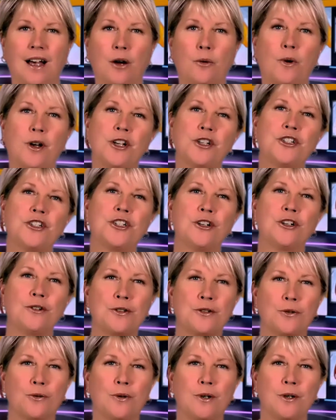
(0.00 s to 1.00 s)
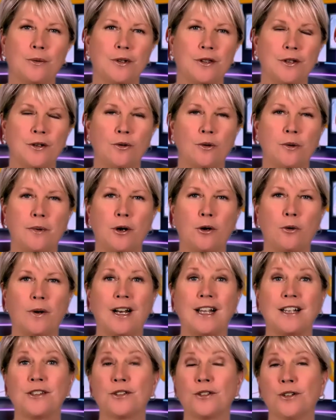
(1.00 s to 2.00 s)
I want to share a story with you about
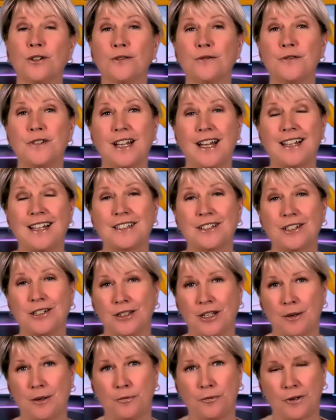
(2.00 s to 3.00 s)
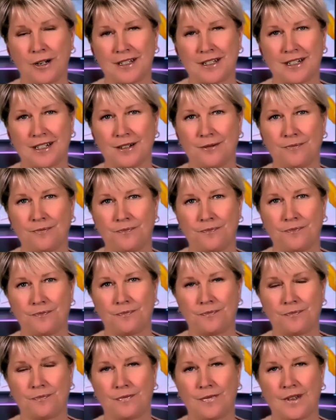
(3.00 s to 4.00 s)
when I served as a club president.
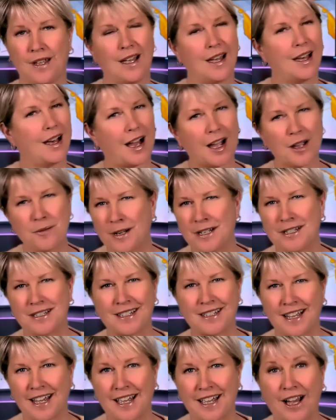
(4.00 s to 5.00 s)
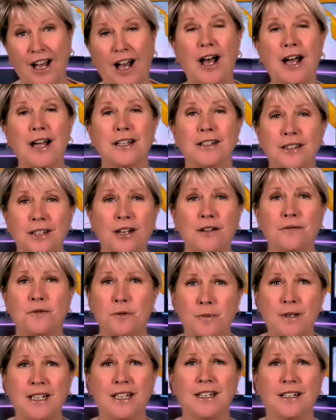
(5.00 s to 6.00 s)
I must say, I
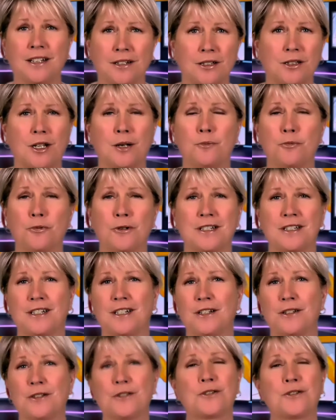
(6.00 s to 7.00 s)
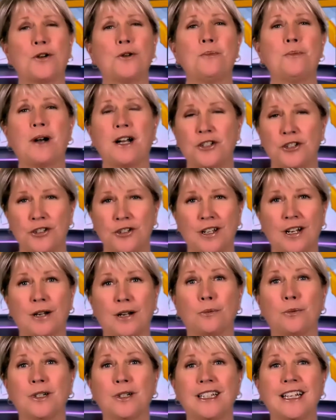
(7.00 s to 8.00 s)
loved being a club president so much that I
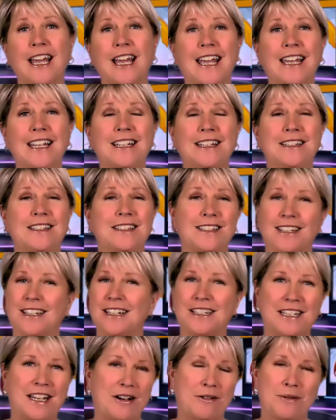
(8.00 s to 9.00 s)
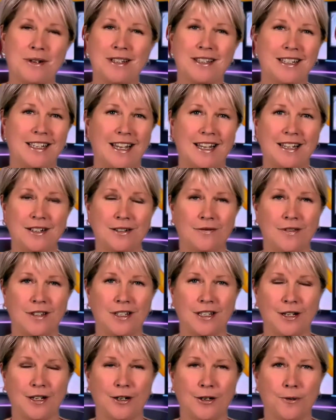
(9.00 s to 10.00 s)
really hated sitting down at the end of the
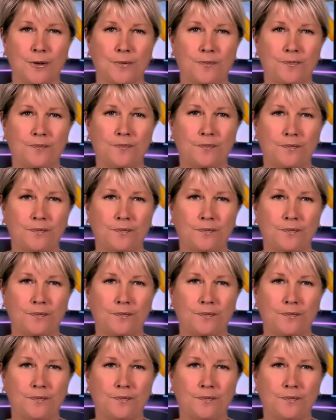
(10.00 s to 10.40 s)
year.